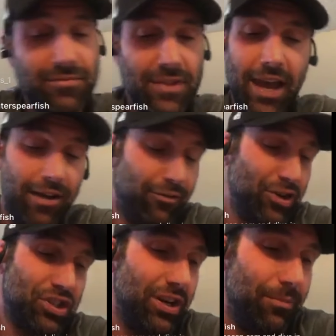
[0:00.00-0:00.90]
Yeah, for
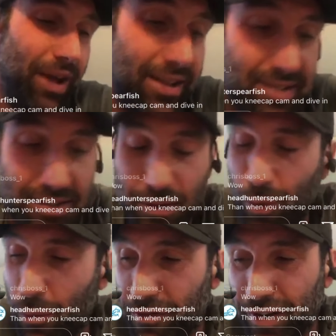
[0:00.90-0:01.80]
sure, man.
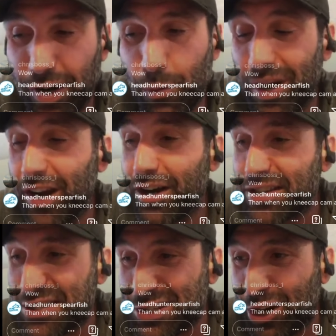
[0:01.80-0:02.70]
We're learning
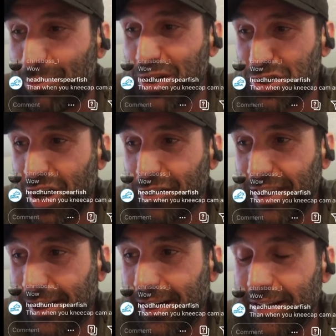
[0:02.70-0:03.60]
so much on how to
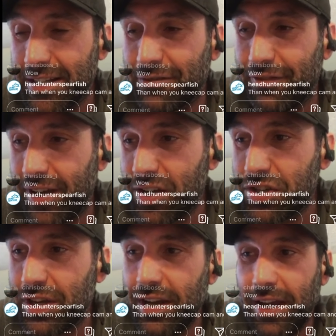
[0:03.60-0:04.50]
take care of these fish,
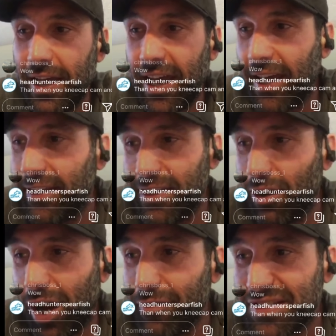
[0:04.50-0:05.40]
and
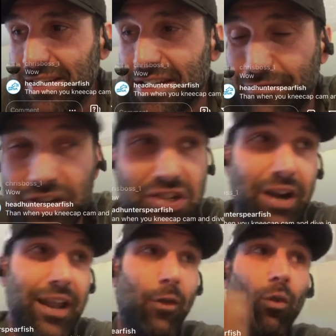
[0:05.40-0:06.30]
obviously these fish are
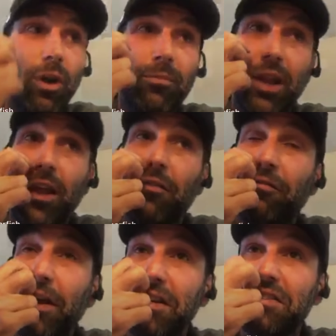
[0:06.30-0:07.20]
like warm-blooded
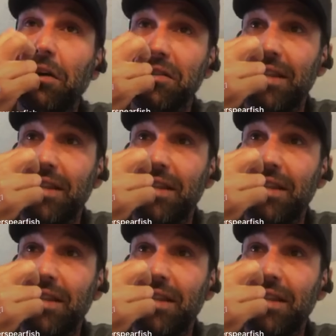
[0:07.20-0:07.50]
fish, so it's